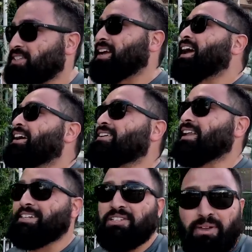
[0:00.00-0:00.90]
was like, how do you
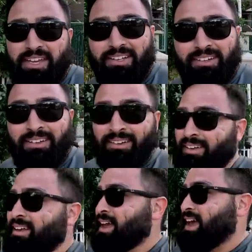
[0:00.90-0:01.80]
like Jamaica?
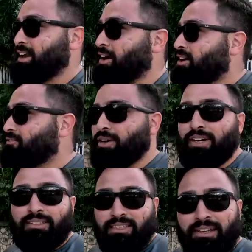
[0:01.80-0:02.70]
And offered
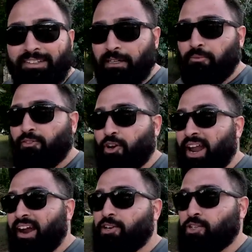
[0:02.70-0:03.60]
us some of her
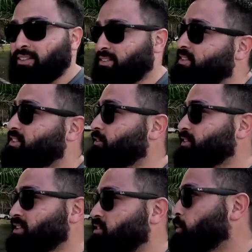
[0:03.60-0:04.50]
hairdressing
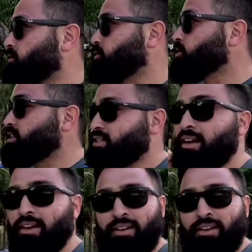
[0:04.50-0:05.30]
services. Well, of course,